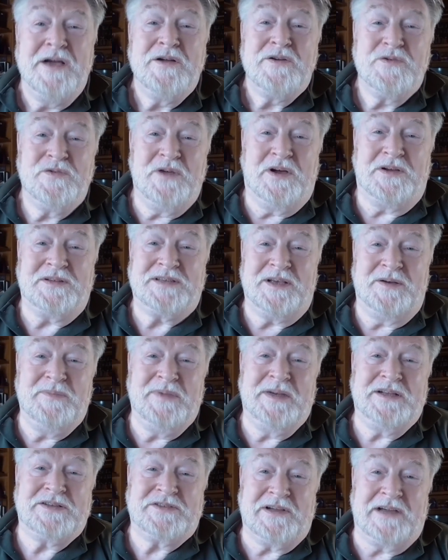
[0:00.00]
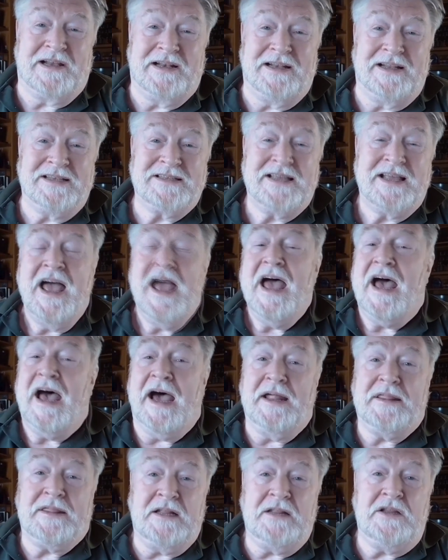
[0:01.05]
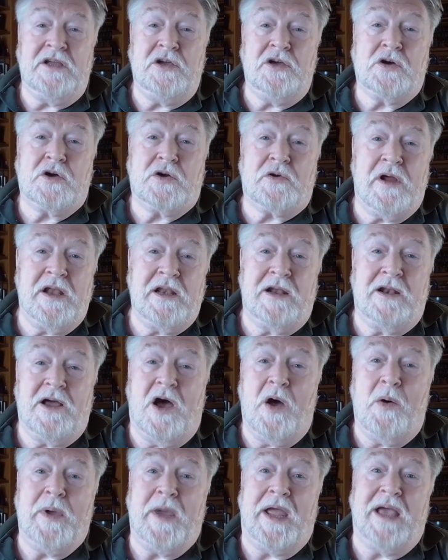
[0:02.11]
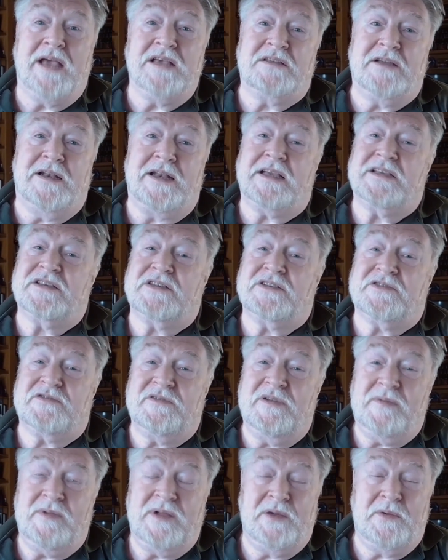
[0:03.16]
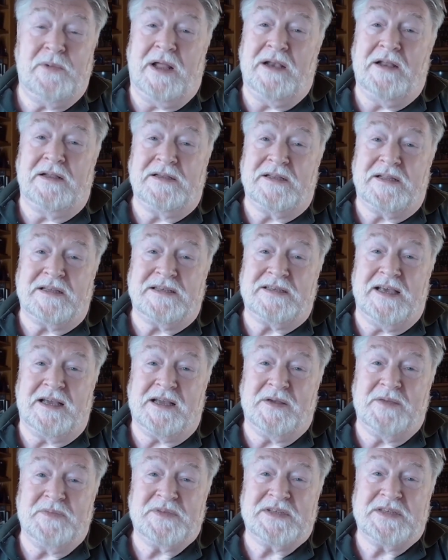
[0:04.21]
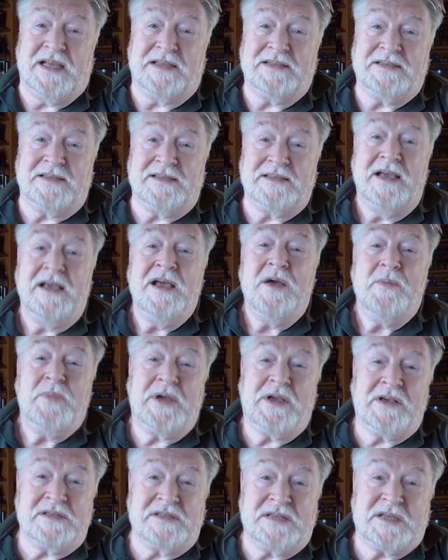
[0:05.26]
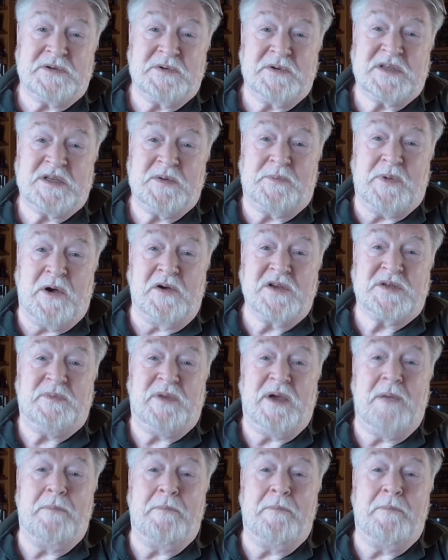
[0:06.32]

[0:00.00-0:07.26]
not a military analyst. I think the Ukrainian army has done extremely well under the circumstances, because this was supposed to be a blitzkrieg.